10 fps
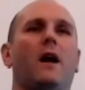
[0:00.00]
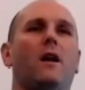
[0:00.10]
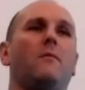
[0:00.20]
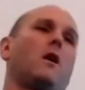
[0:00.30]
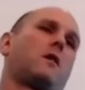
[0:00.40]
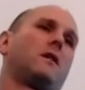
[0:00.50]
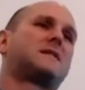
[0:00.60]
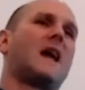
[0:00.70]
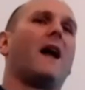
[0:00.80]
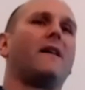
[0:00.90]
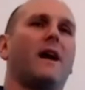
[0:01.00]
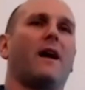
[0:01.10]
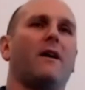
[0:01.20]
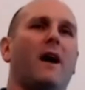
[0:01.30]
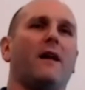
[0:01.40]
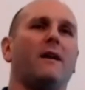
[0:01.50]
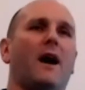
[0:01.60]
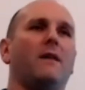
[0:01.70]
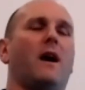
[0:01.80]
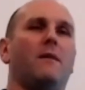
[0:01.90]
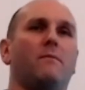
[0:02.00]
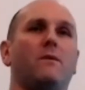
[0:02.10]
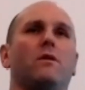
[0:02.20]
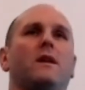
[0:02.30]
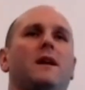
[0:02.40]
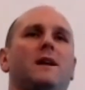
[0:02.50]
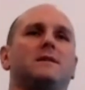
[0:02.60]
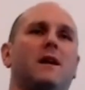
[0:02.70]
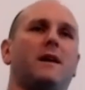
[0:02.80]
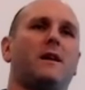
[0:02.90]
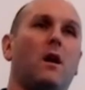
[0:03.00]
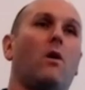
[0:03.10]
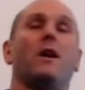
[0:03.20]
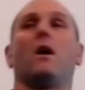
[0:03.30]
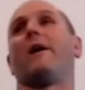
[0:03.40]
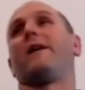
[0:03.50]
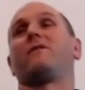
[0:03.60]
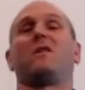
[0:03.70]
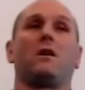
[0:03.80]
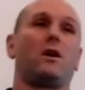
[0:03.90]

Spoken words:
and I'm not going to stand here and be one of these, like, you know, I know everything.